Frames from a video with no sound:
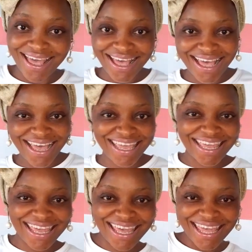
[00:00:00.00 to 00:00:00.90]
me show you
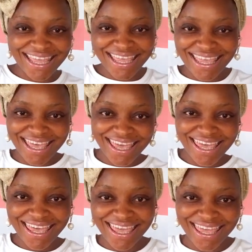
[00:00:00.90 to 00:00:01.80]
the simple way to
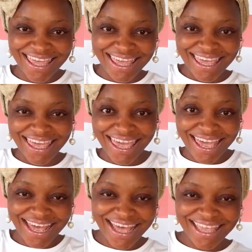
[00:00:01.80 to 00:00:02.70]
tie this
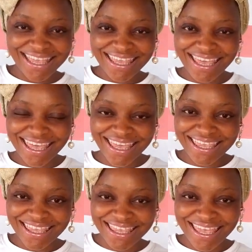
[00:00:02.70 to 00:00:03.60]
unique head wrap.
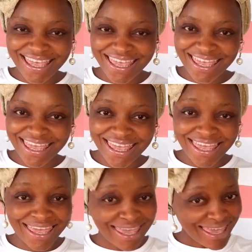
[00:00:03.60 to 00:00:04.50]

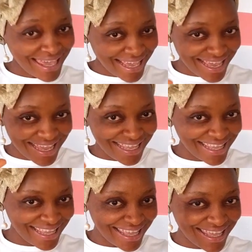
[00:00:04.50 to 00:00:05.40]
So
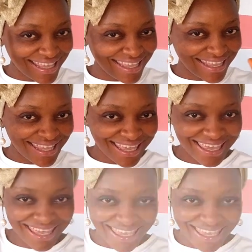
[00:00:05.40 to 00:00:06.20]
join me, let's do it.